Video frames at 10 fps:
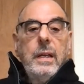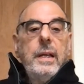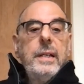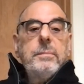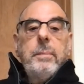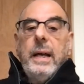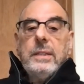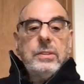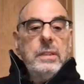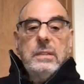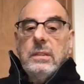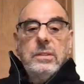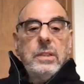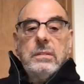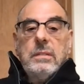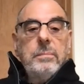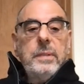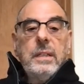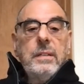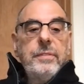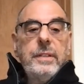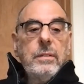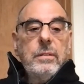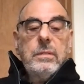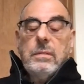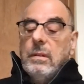His passion isn't just something he feels.